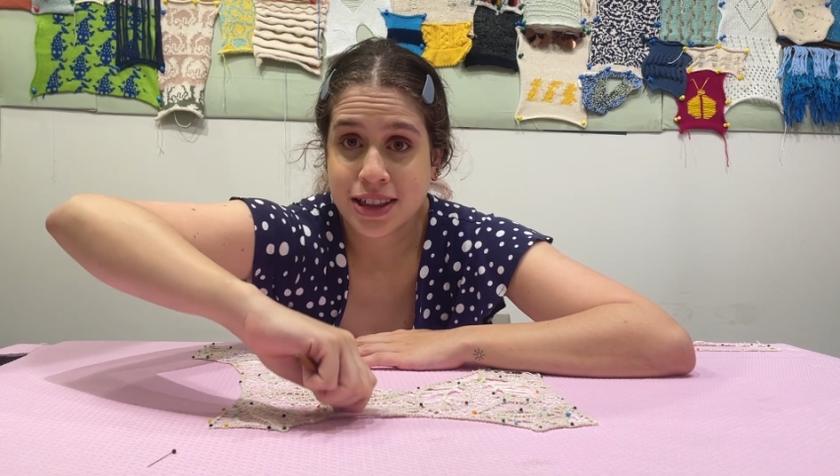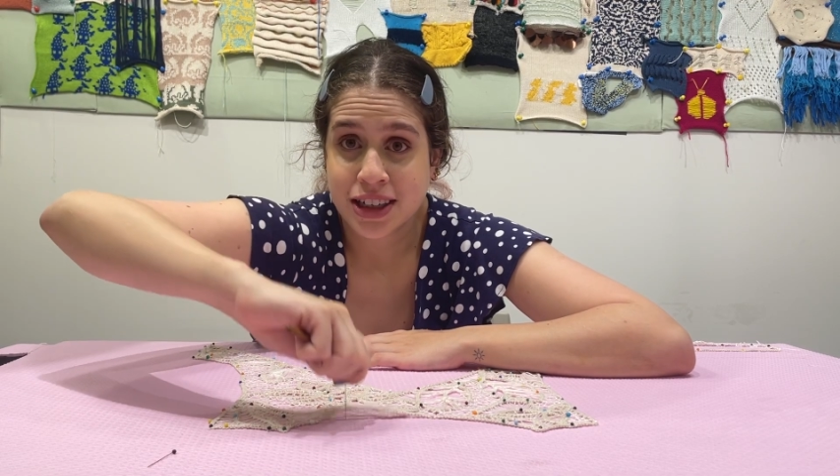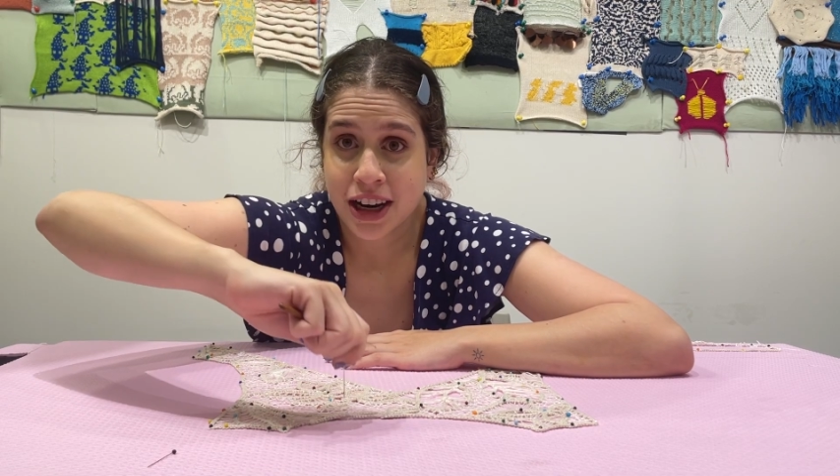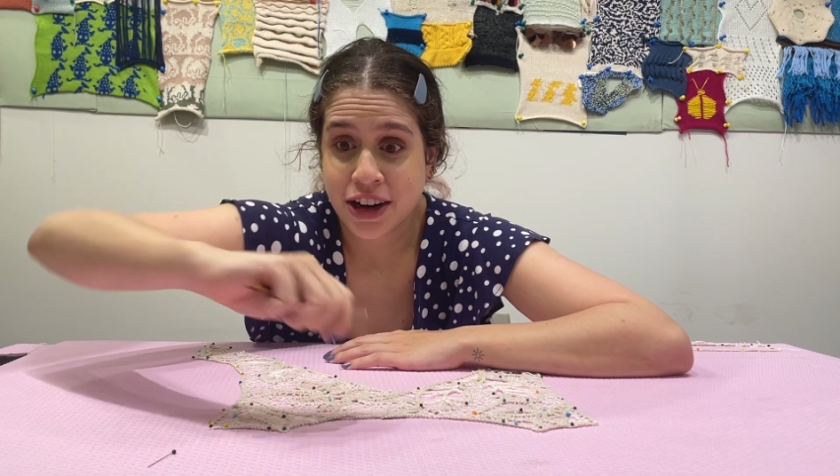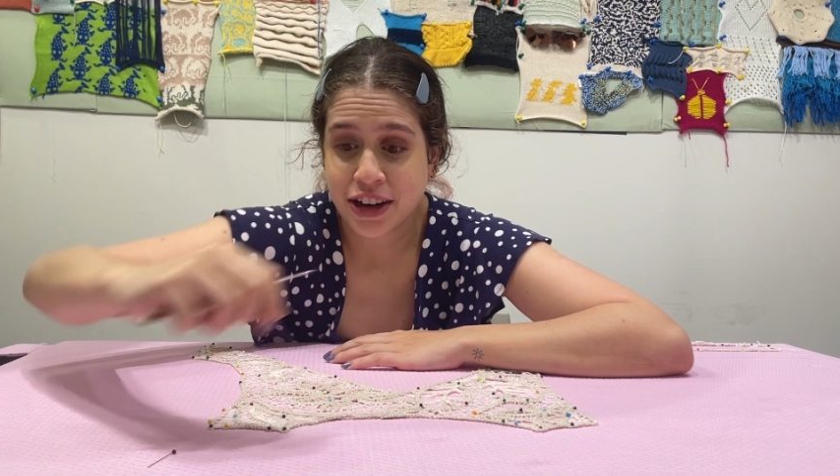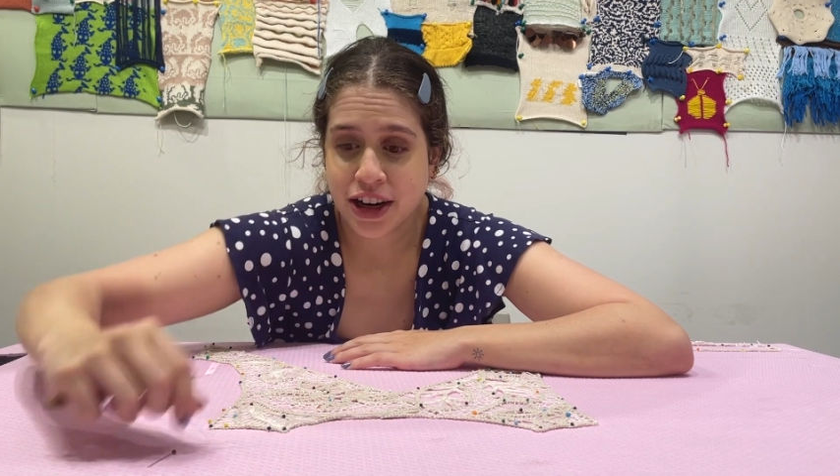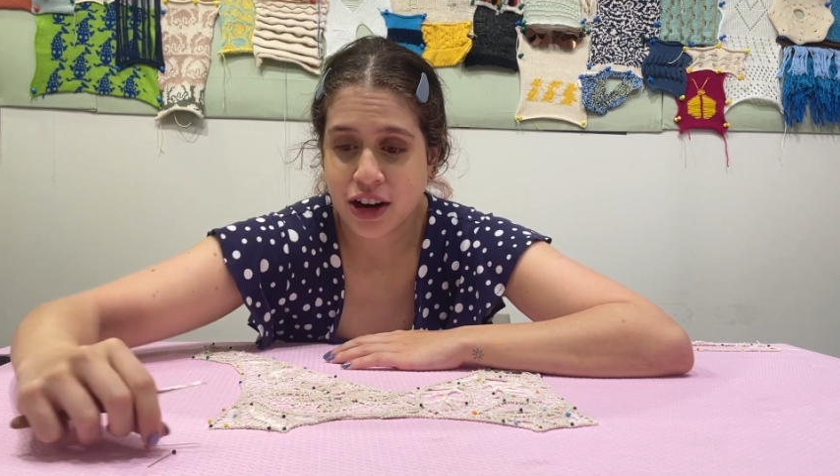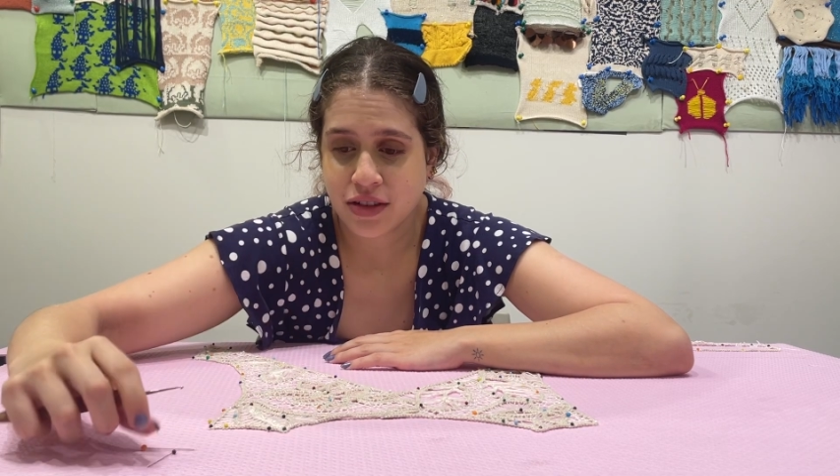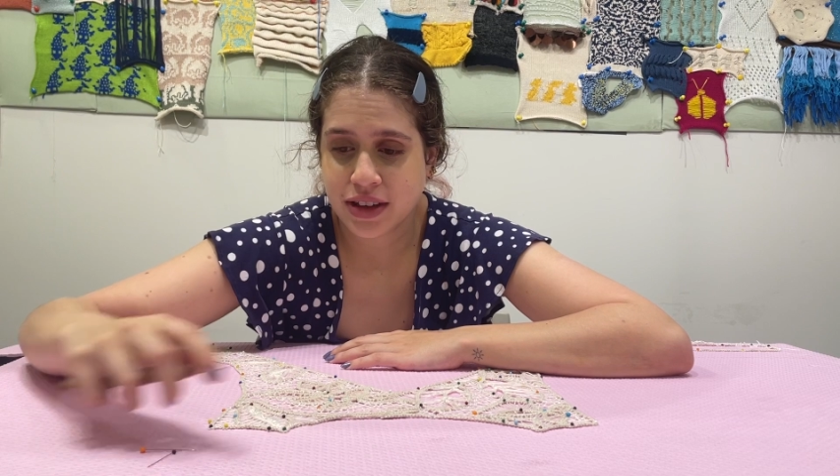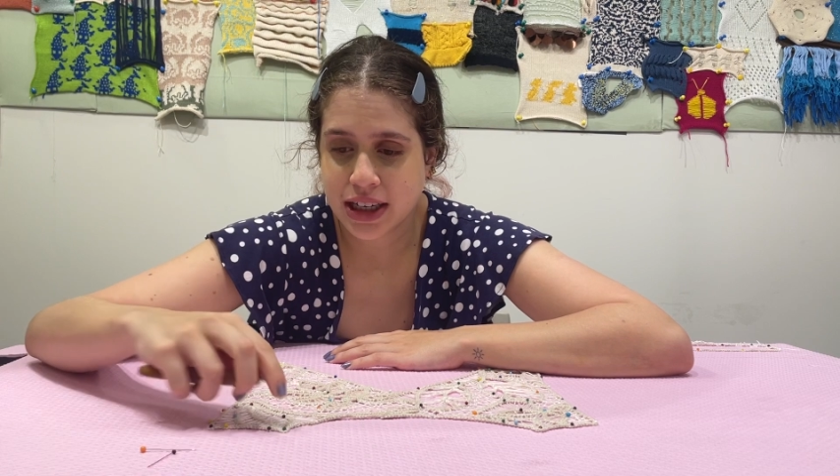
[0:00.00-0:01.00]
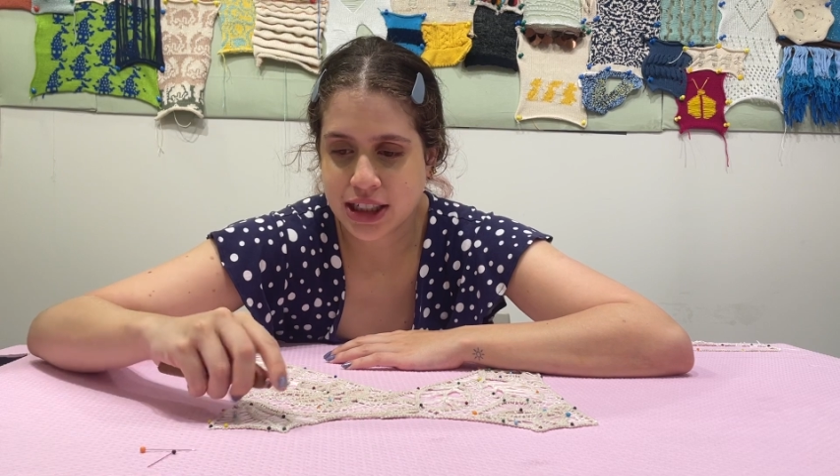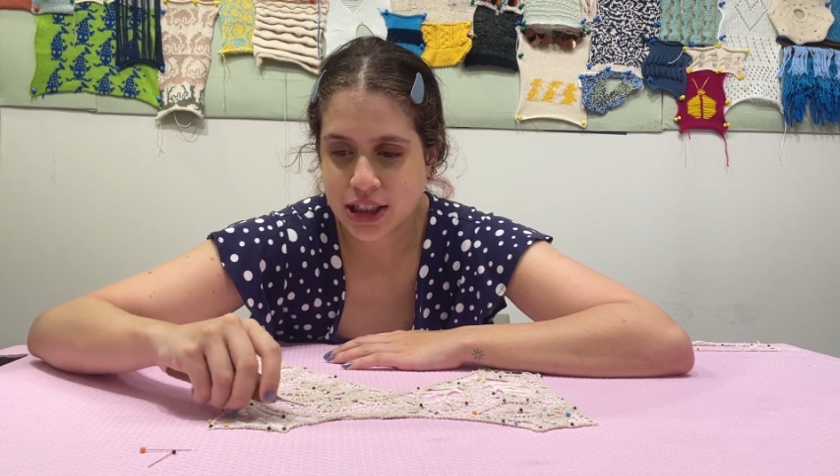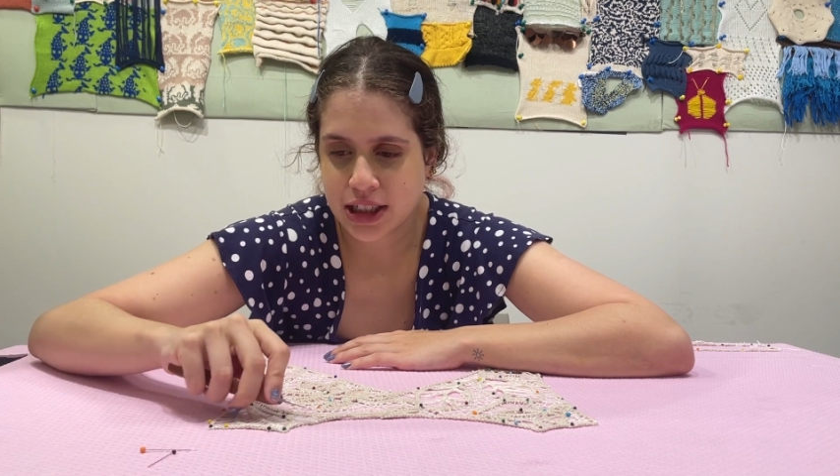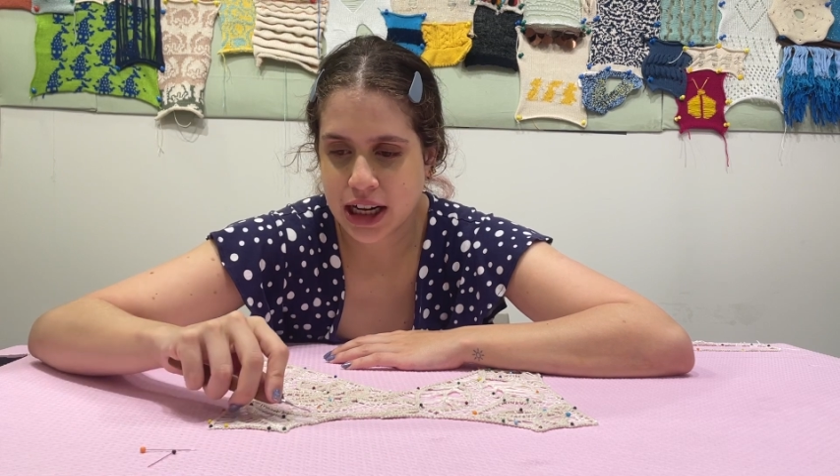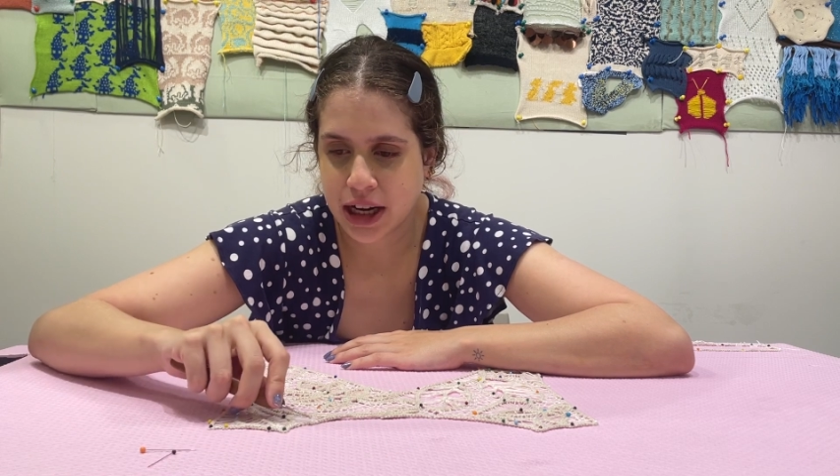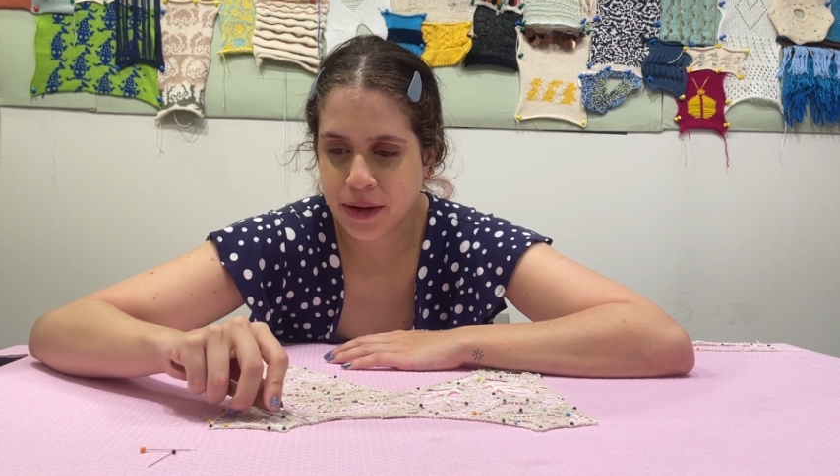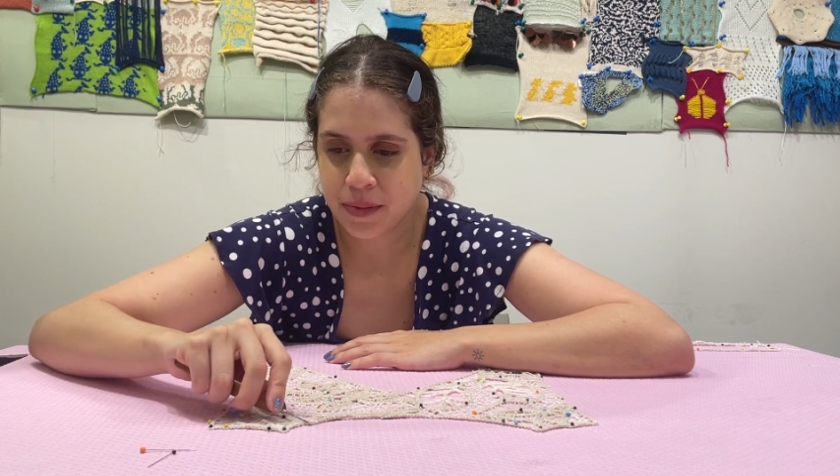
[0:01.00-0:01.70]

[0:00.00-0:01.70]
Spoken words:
entirety of yesterday.